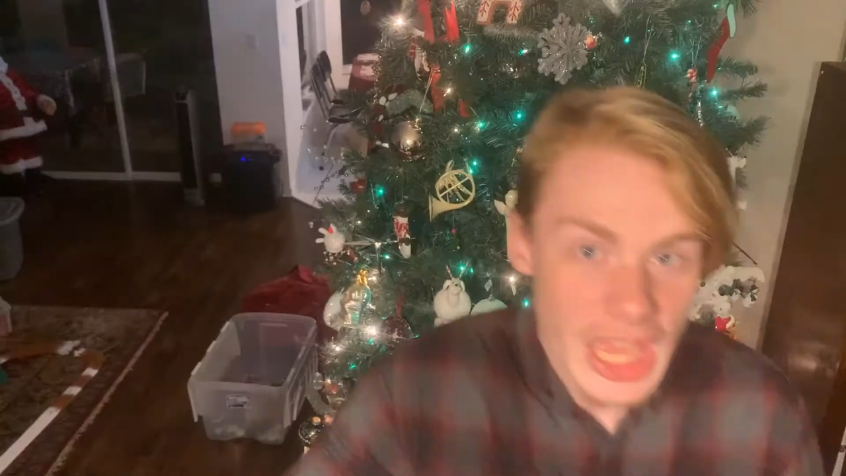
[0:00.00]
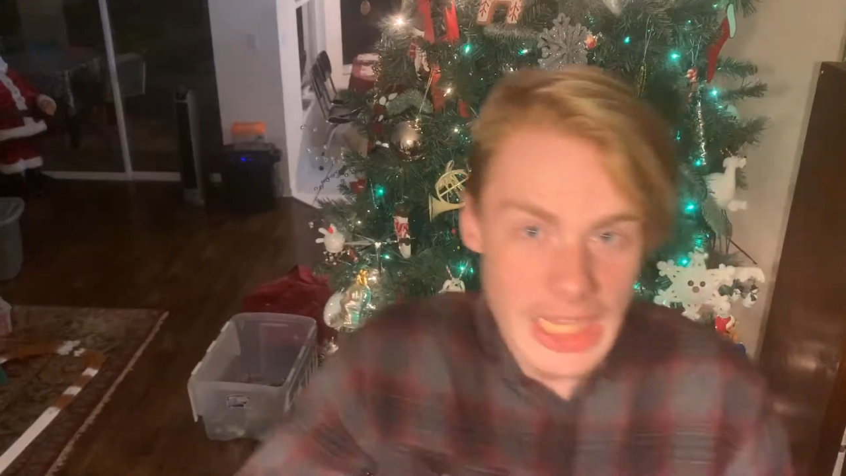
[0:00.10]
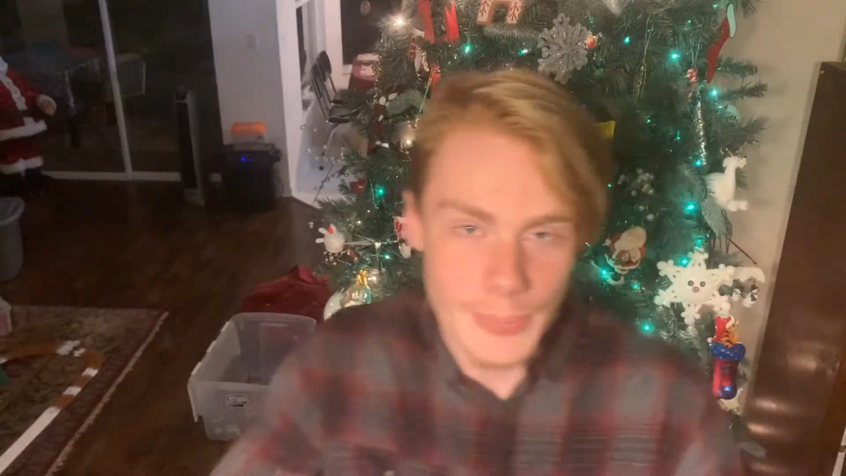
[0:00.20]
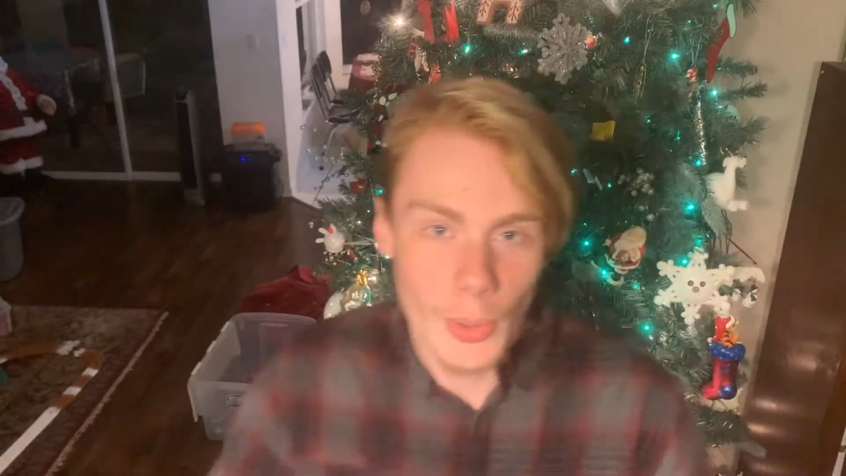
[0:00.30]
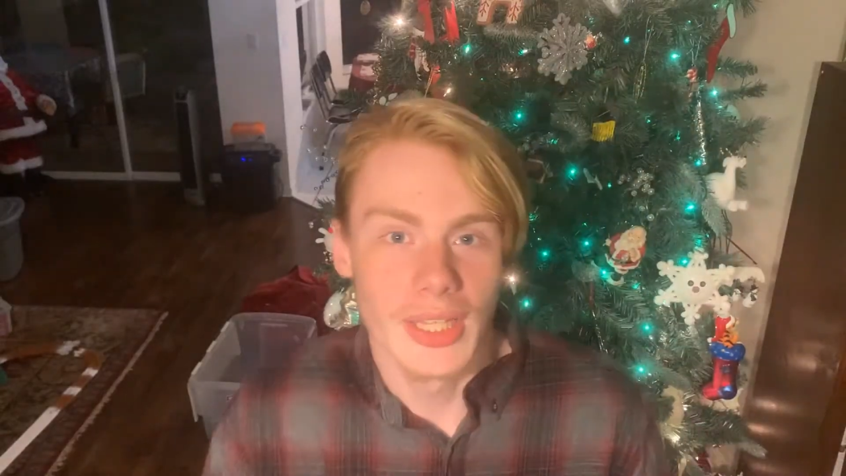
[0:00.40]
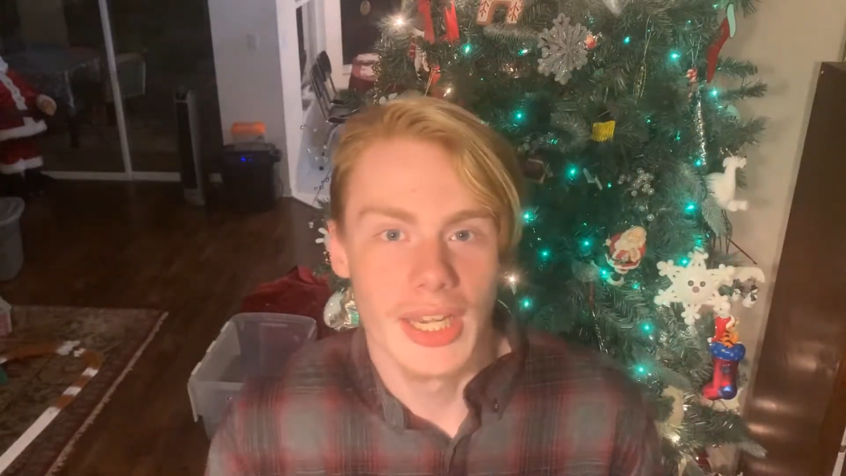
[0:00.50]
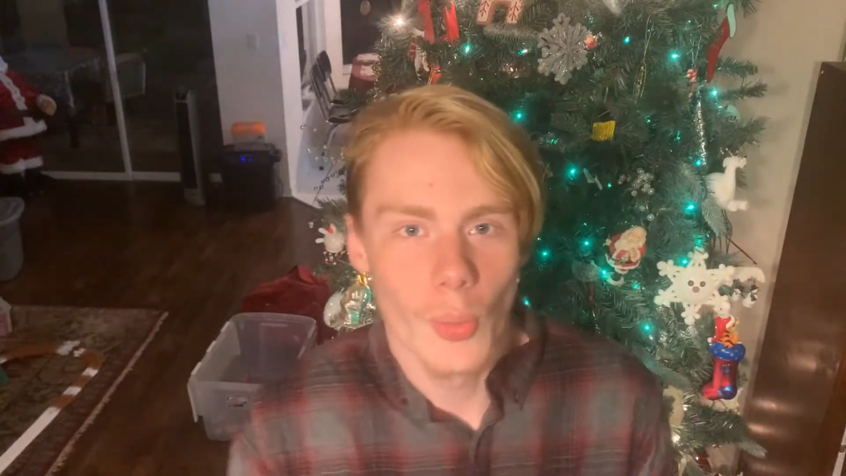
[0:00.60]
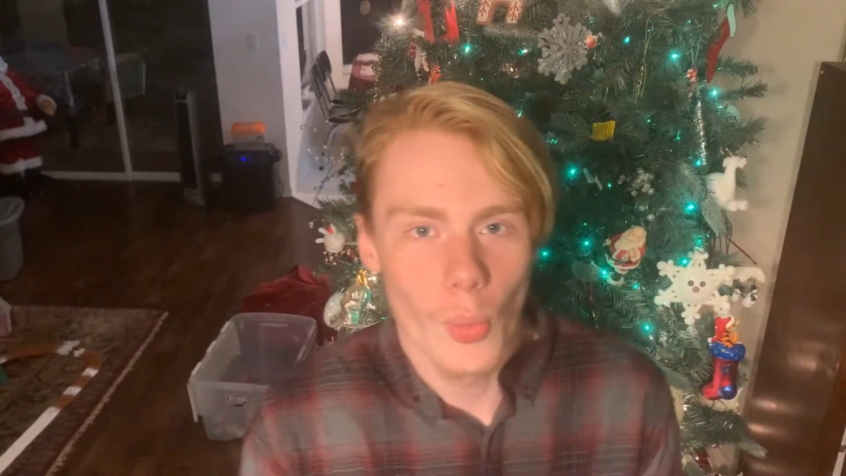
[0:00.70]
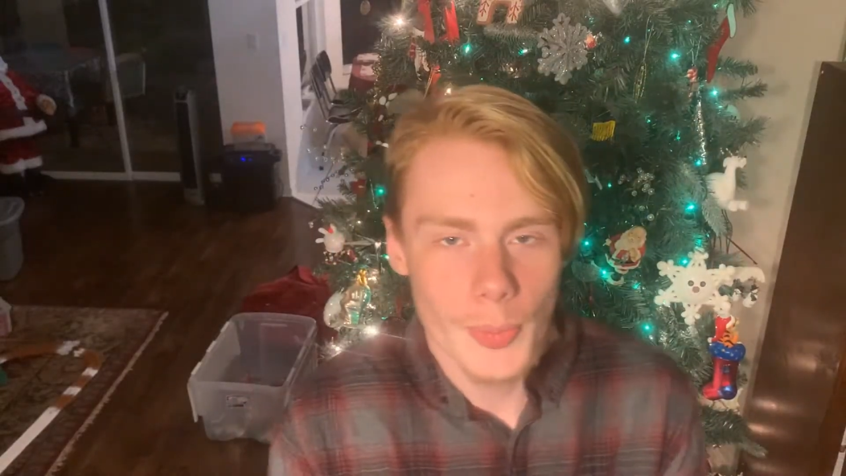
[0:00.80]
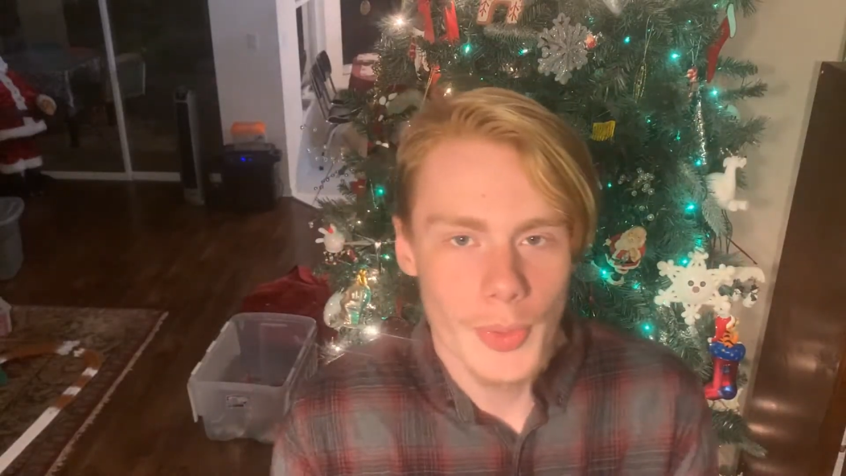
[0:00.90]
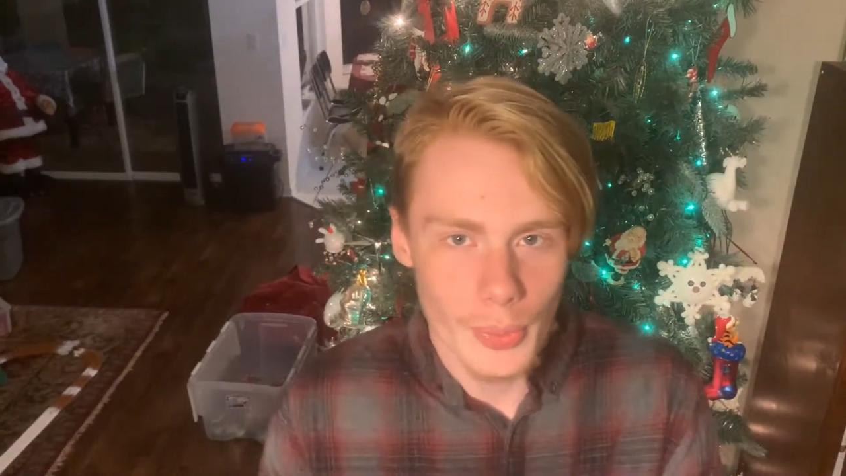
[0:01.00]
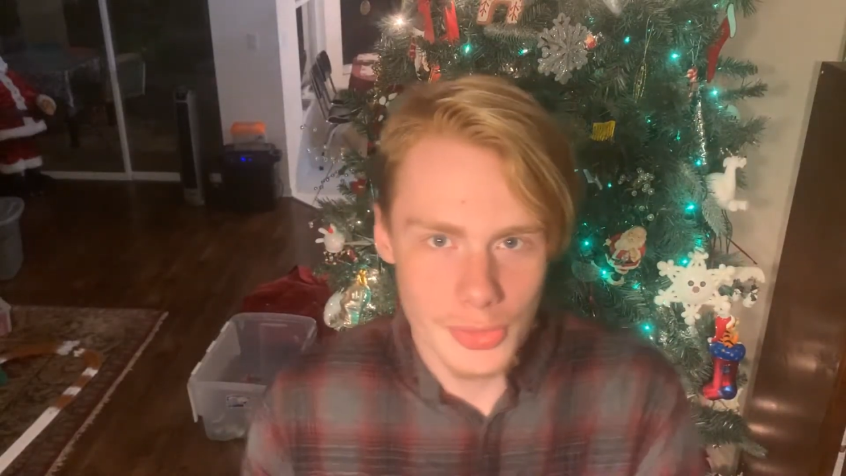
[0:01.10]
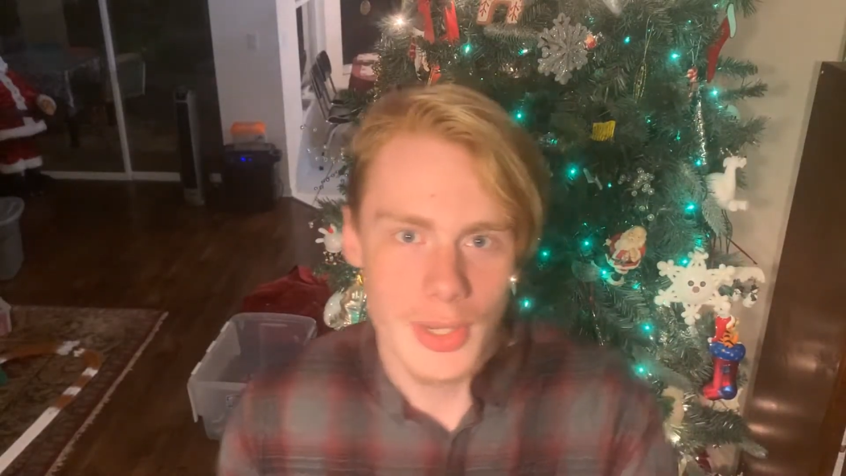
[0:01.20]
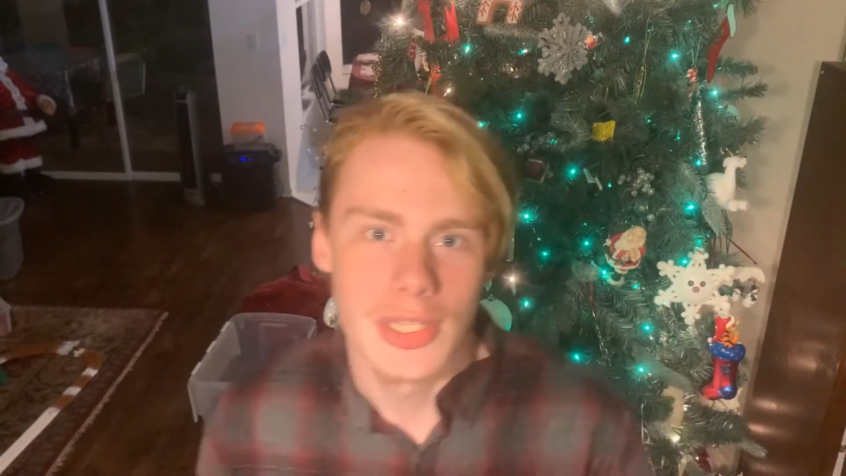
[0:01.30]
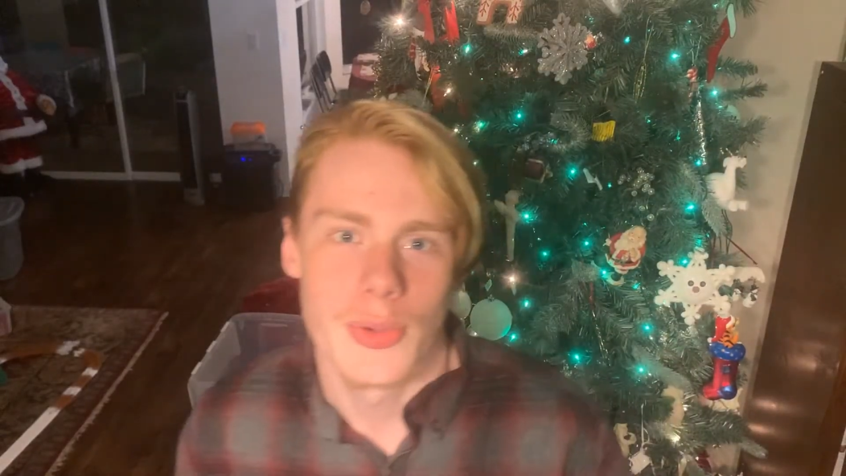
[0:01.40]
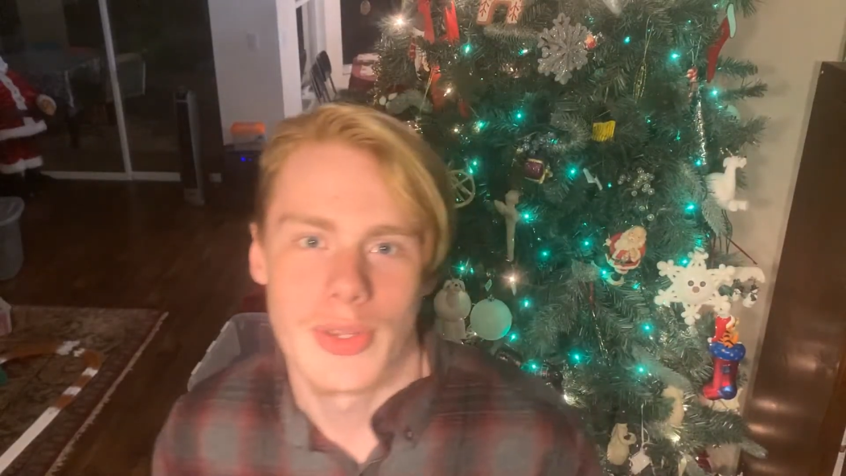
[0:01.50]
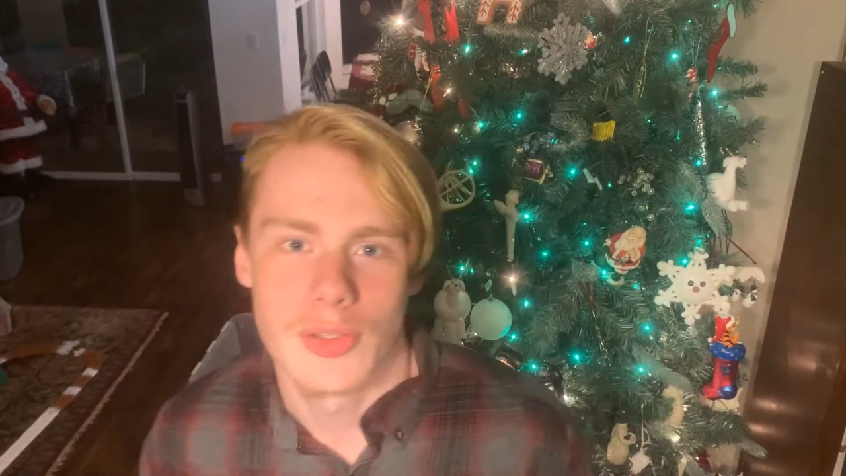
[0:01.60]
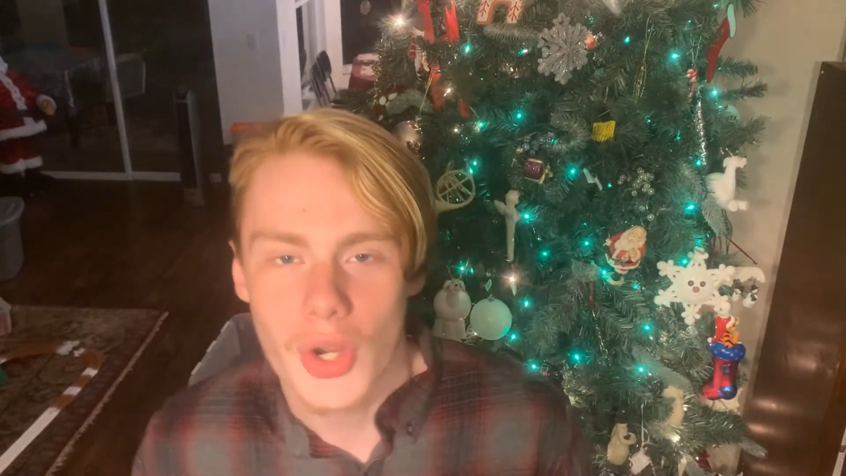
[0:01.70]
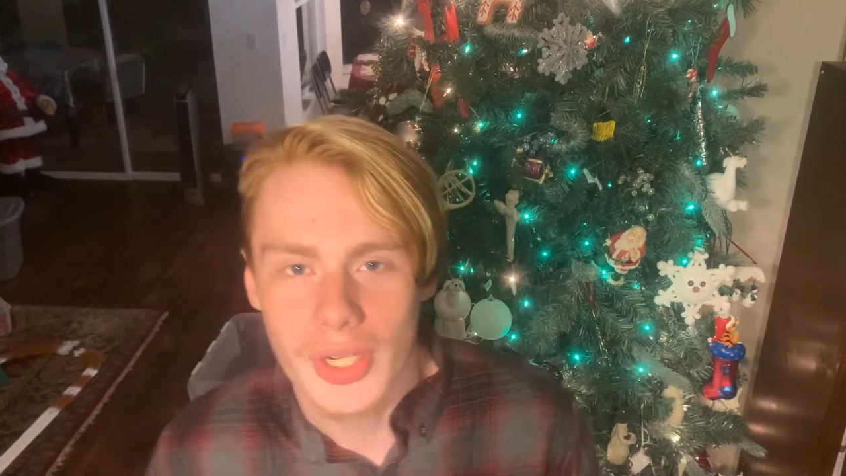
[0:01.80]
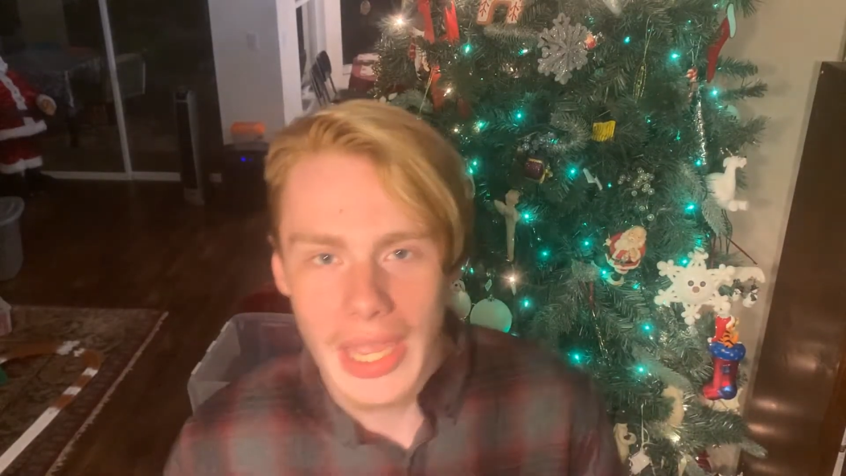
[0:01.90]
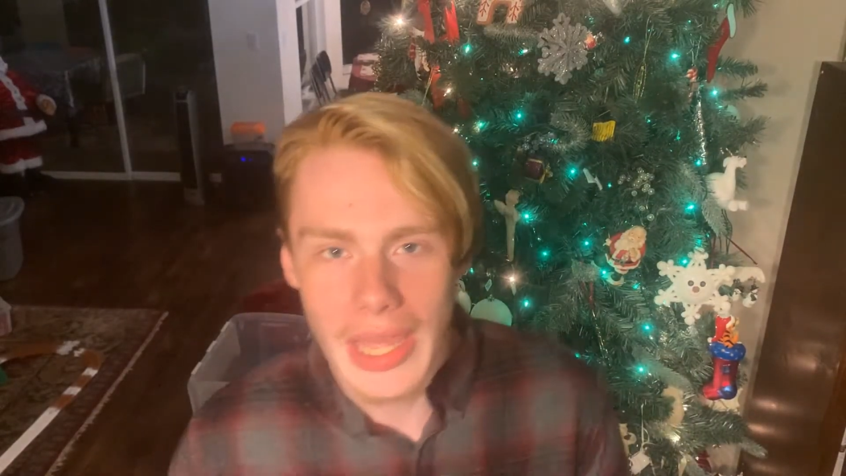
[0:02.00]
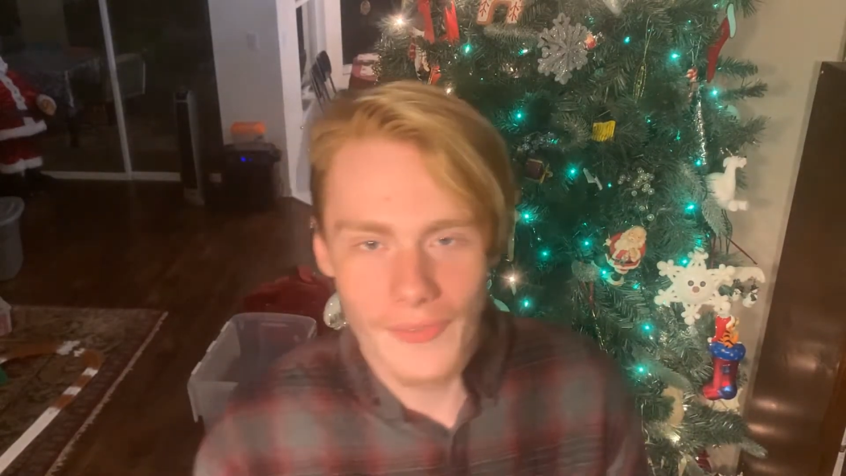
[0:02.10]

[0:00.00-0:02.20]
He spoke not a word but went straight to his work,